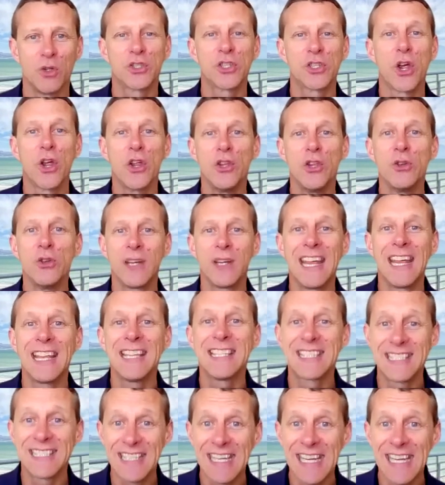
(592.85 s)
So you can
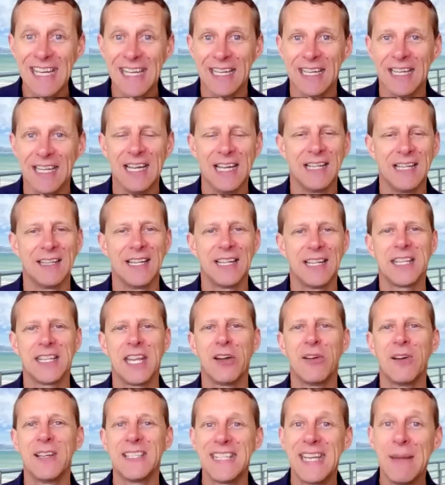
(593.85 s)
see that
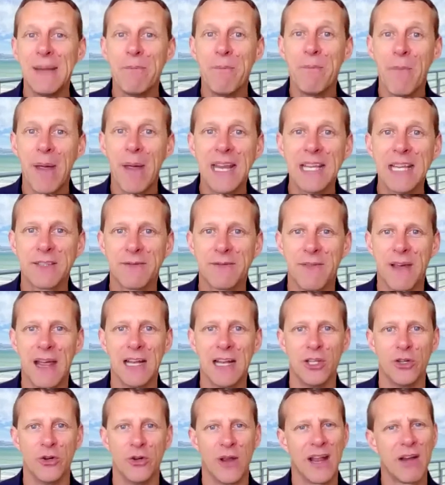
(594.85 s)
there is immense
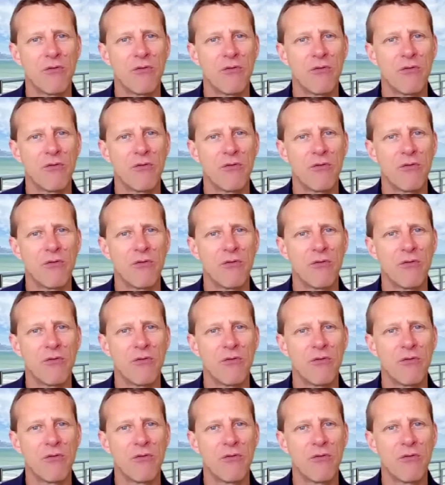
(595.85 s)
value.